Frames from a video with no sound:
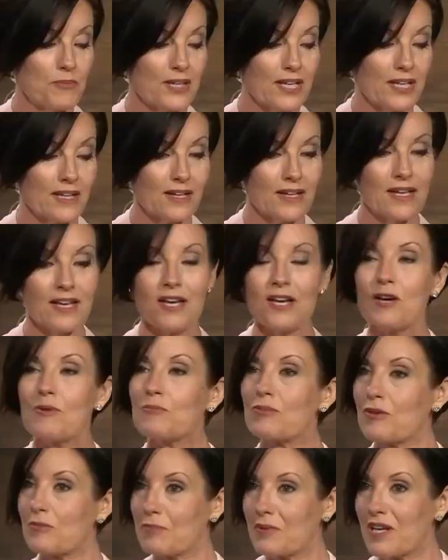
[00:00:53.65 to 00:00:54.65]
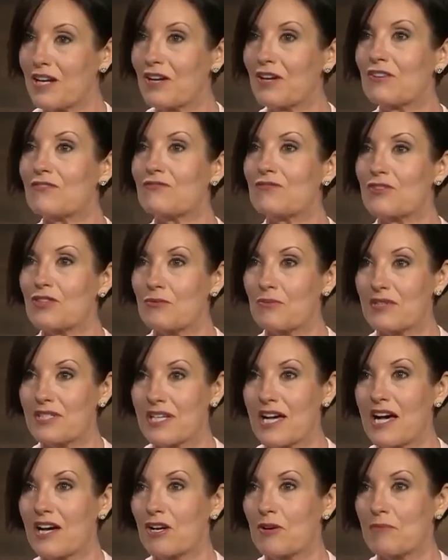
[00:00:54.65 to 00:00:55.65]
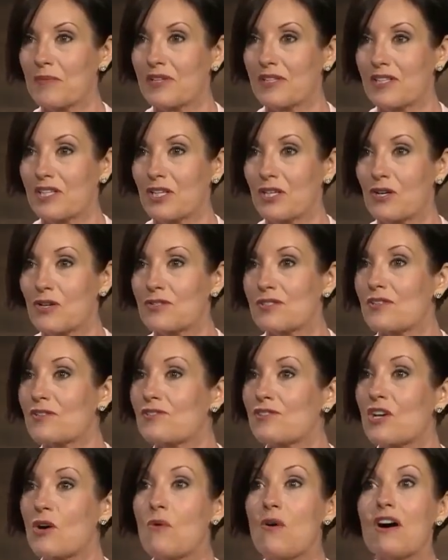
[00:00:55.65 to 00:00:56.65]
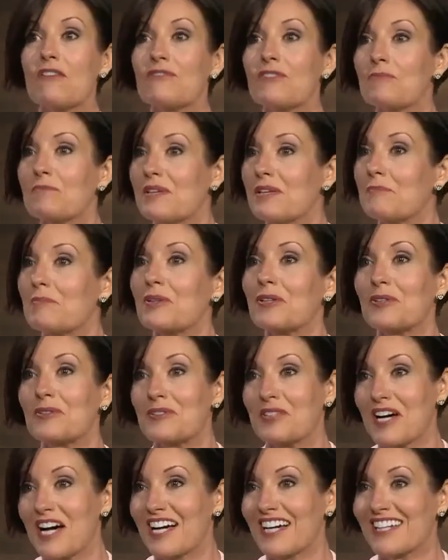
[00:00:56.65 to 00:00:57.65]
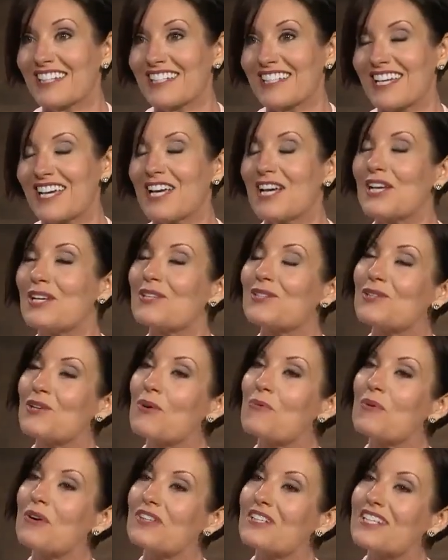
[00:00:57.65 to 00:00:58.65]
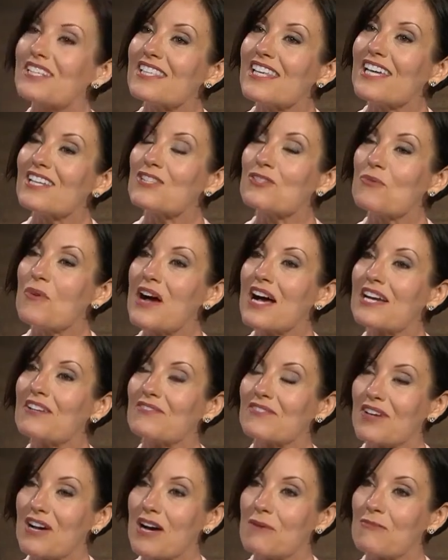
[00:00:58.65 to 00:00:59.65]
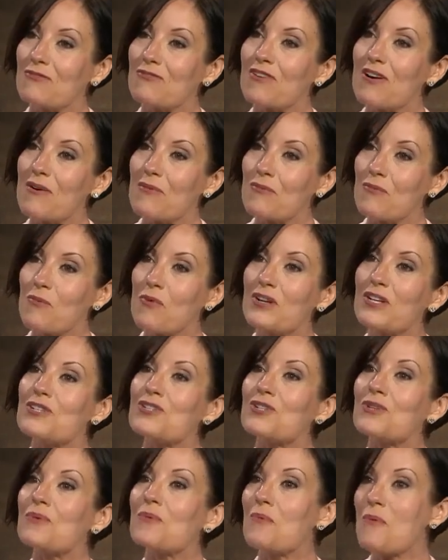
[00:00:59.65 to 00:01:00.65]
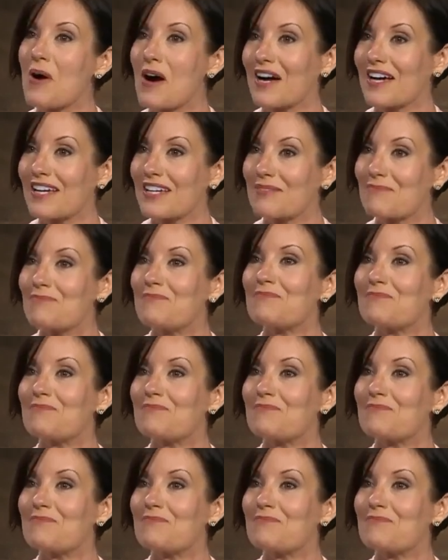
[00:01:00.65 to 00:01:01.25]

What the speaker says: being prepared for the retirement years, and so often people are not. So where does that drive come from? What is your why?